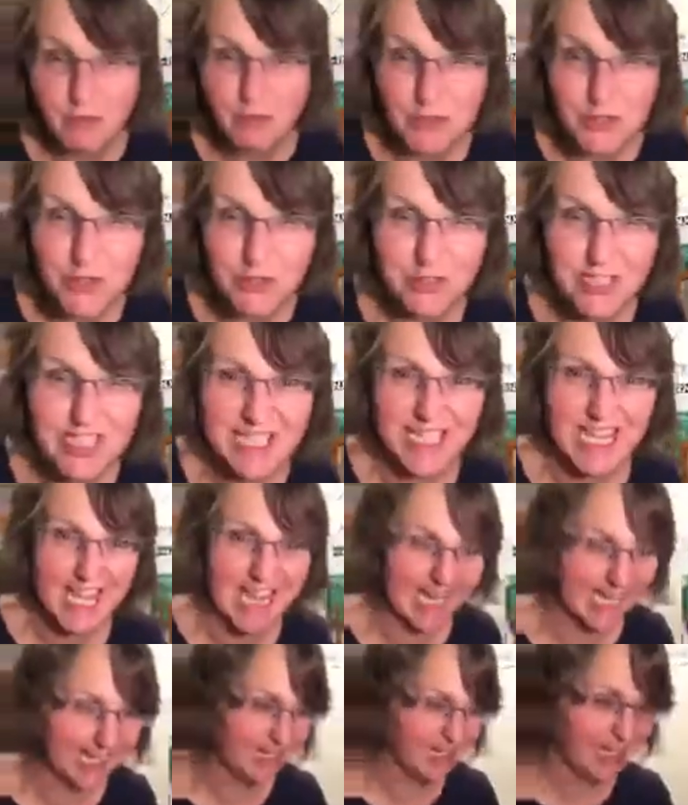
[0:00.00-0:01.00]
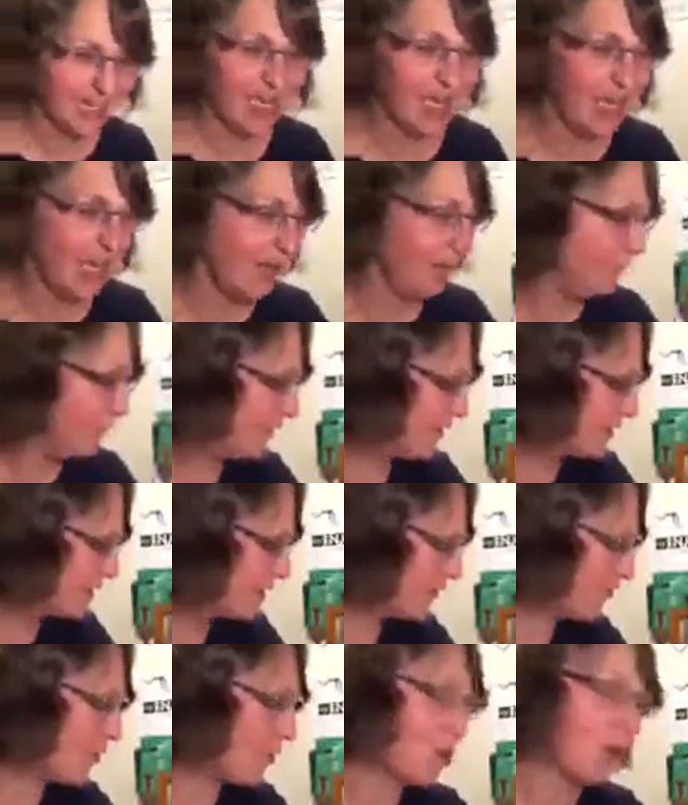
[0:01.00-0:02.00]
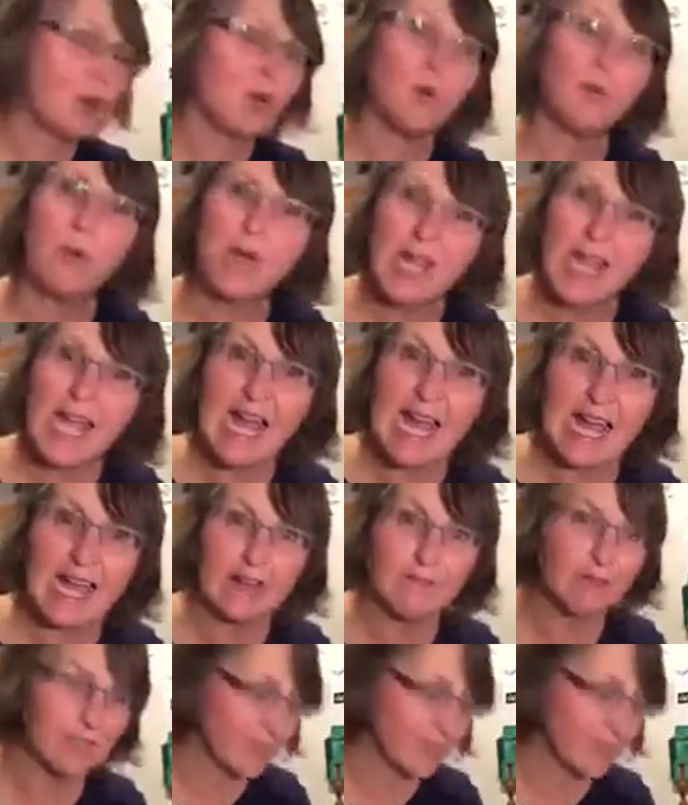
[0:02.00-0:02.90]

do it again. First of all, we have a